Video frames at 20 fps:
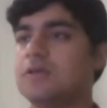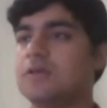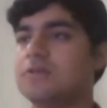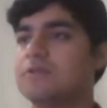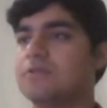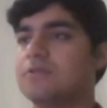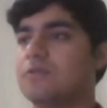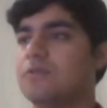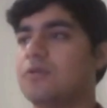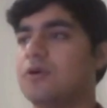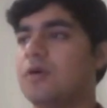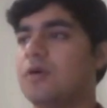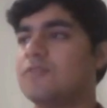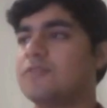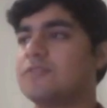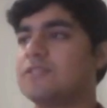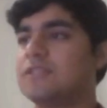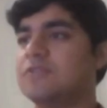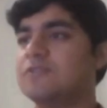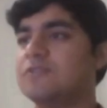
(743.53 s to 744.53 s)
So
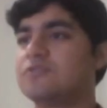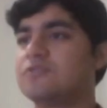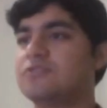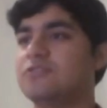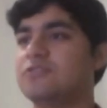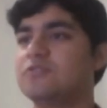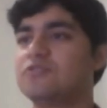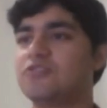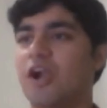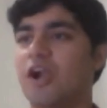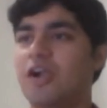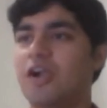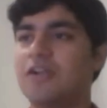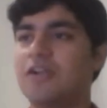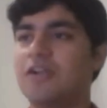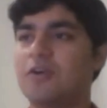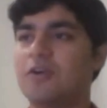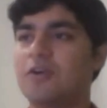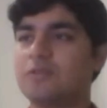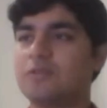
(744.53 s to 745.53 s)
obviously you start
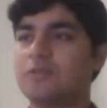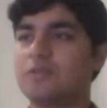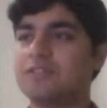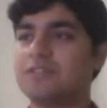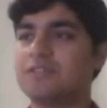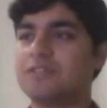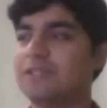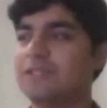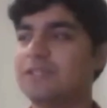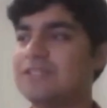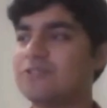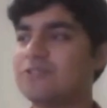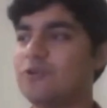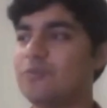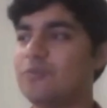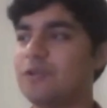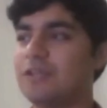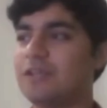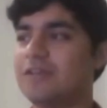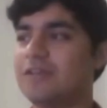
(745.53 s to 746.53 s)
out with a nice
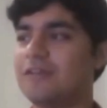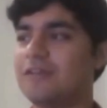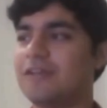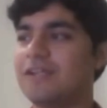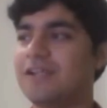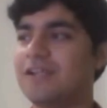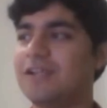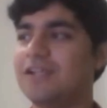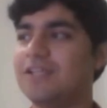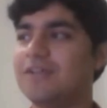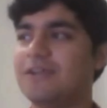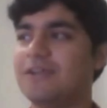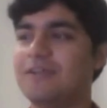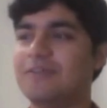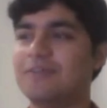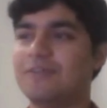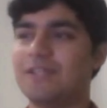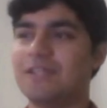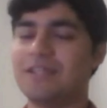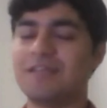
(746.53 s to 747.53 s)
opening, right? You need
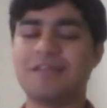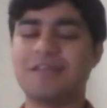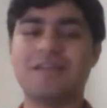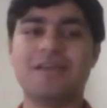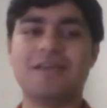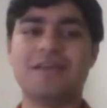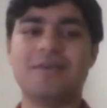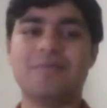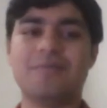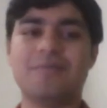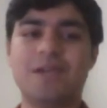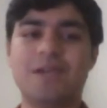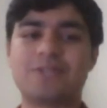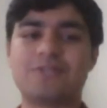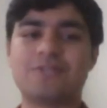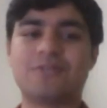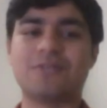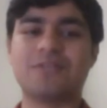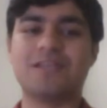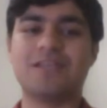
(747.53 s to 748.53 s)
to like make
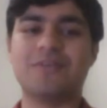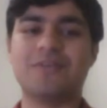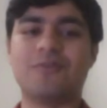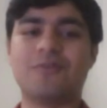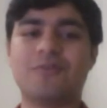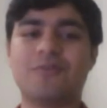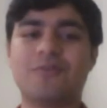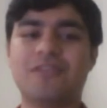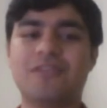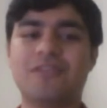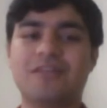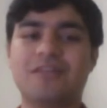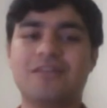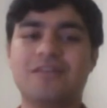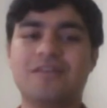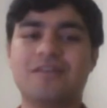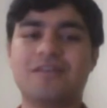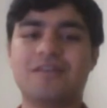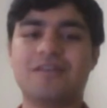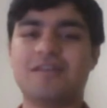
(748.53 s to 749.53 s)
sure they don't think
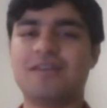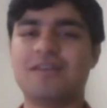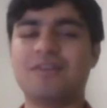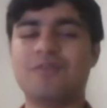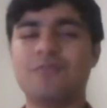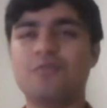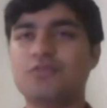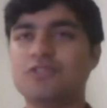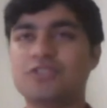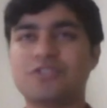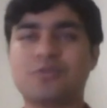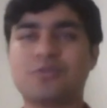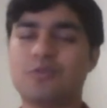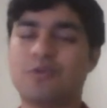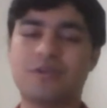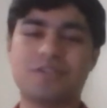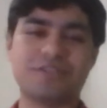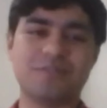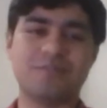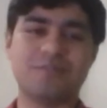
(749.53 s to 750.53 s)
you just
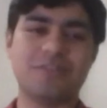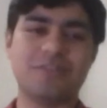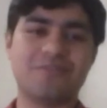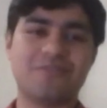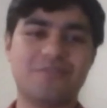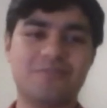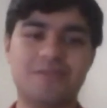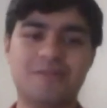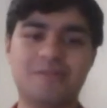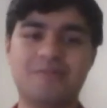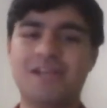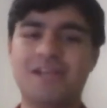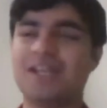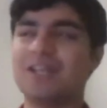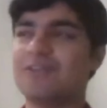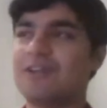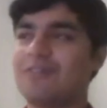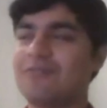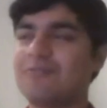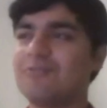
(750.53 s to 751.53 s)
want something from them, right?
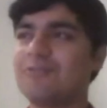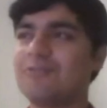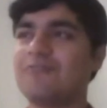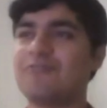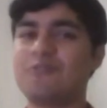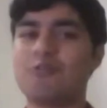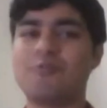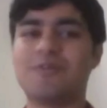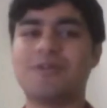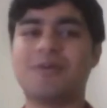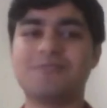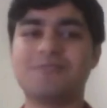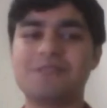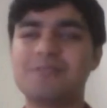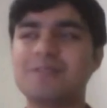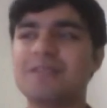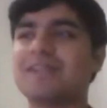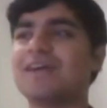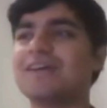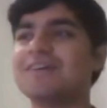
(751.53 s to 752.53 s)
You have to open up with
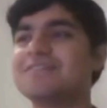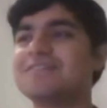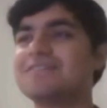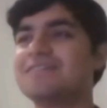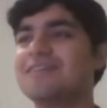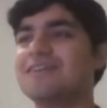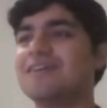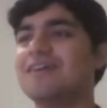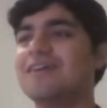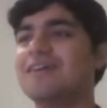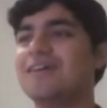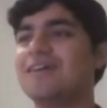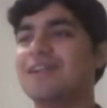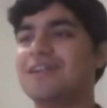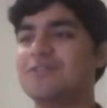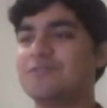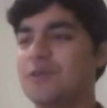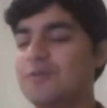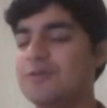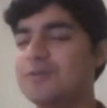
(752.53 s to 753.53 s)
something nice.
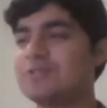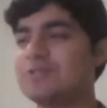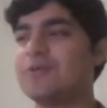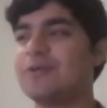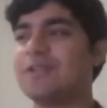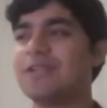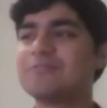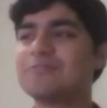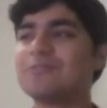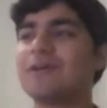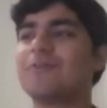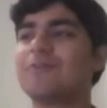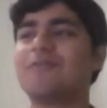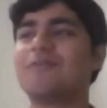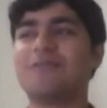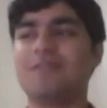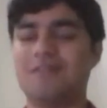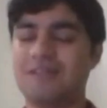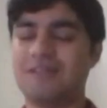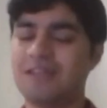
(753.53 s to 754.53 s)
Right? So he was joining, so I
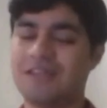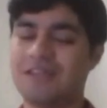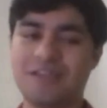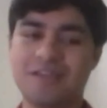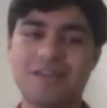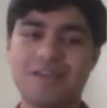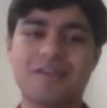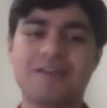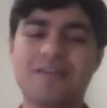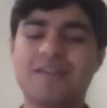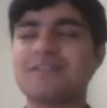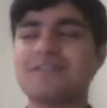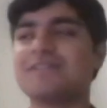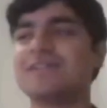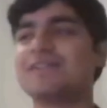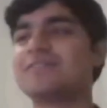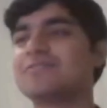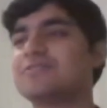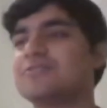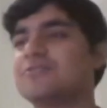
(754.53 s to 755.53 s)
wrote, "Hey,
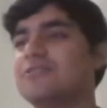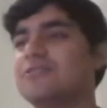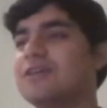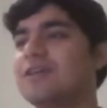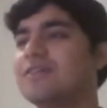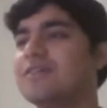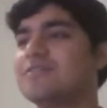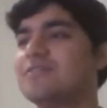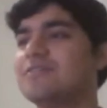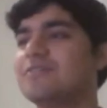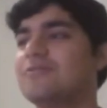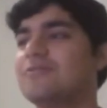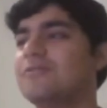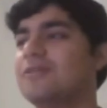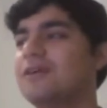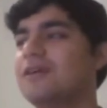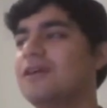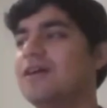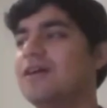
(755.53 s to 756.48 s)
congratulations on joining ASU,"